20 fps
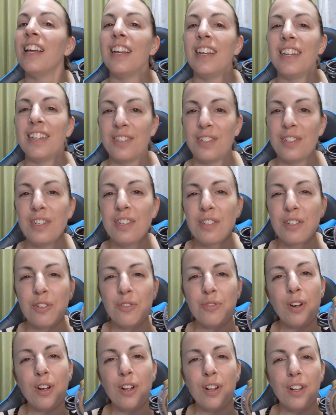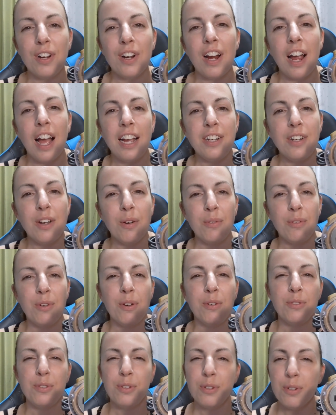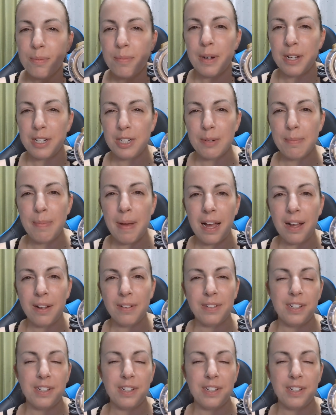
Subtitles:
So this controller, I don't know too much about.